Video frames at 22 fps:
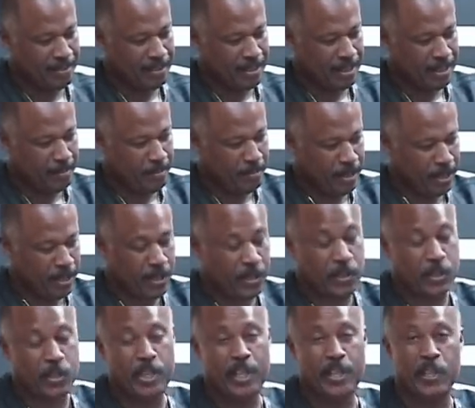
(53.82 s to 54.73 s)

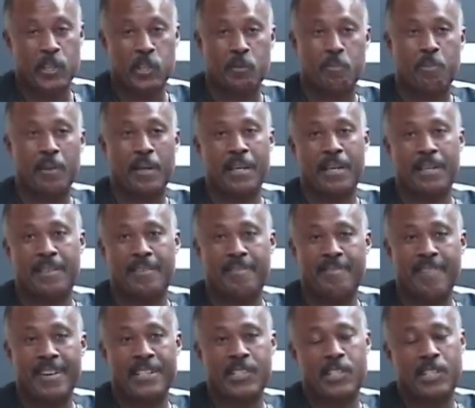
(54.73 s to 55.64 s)
because he is playing
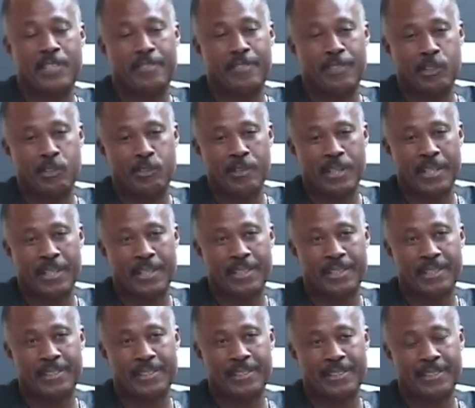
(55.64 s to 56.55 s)
festival
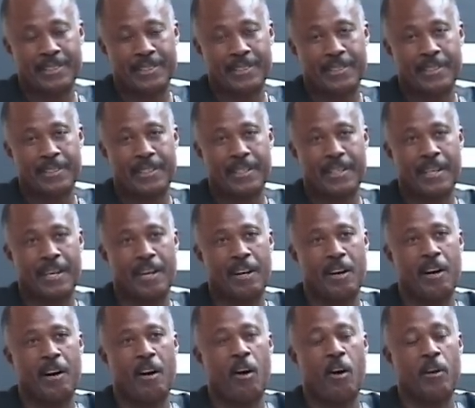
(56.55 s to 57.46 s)
cricket
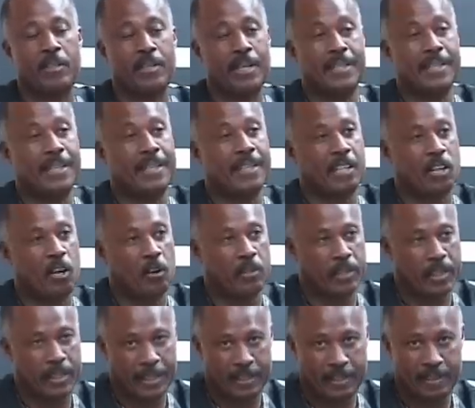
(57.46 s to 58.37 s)
on another
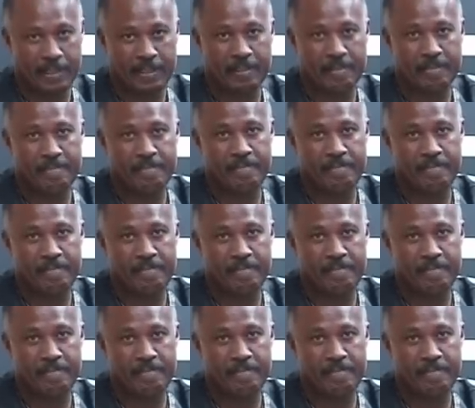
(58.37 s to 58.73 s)
continent.